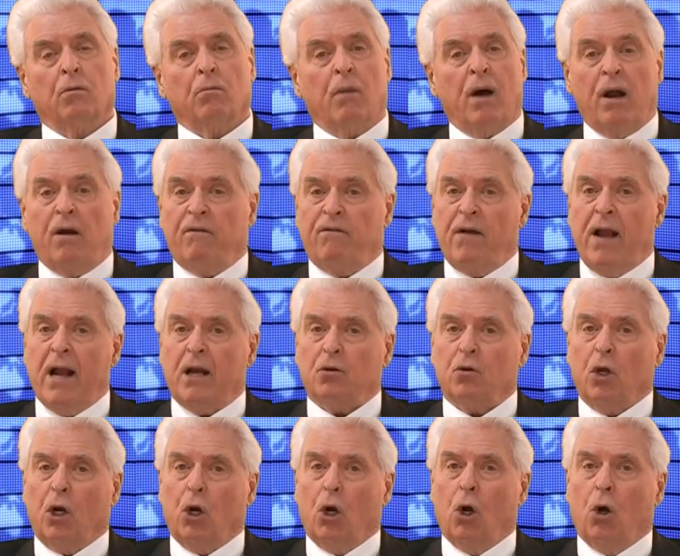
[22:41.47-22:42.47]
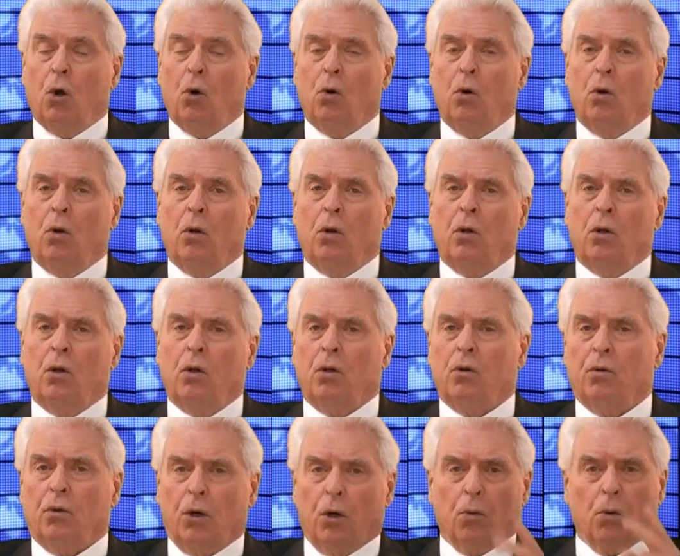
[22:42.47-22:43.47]
Matter of fact, they know
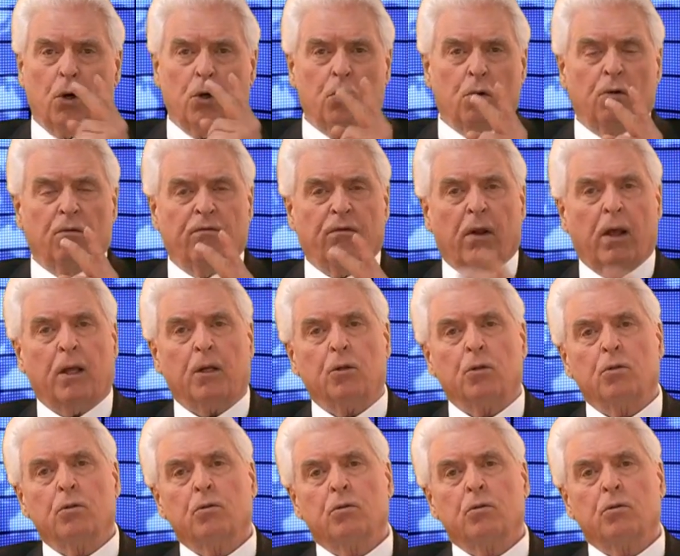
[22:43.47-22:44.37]
there were two floods